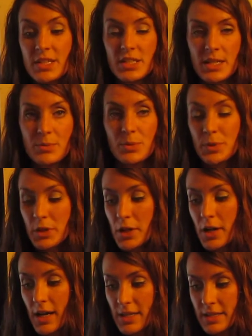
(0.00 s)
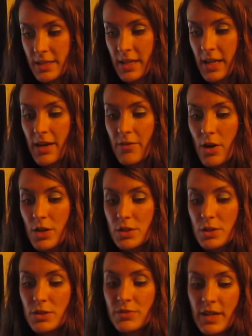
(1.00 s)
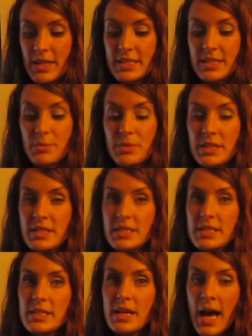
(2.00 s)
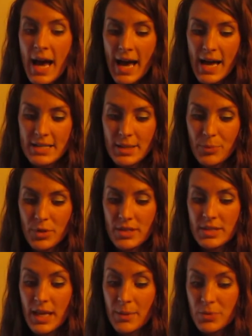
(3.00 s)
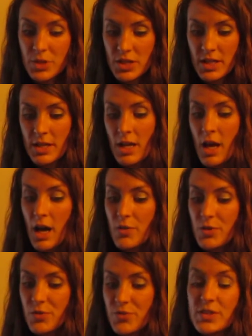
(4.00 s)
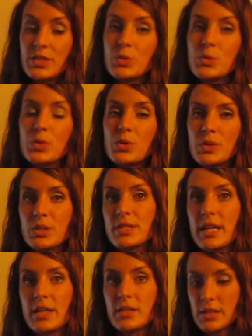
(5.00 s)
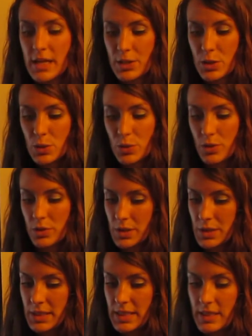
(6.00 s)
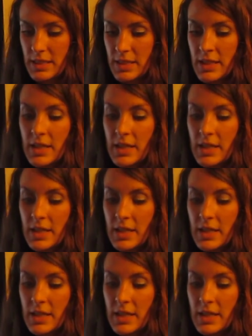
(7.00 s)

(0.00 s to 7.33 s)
James McCroskey have also defined immediacy as a perception of the physical or psychological closeness.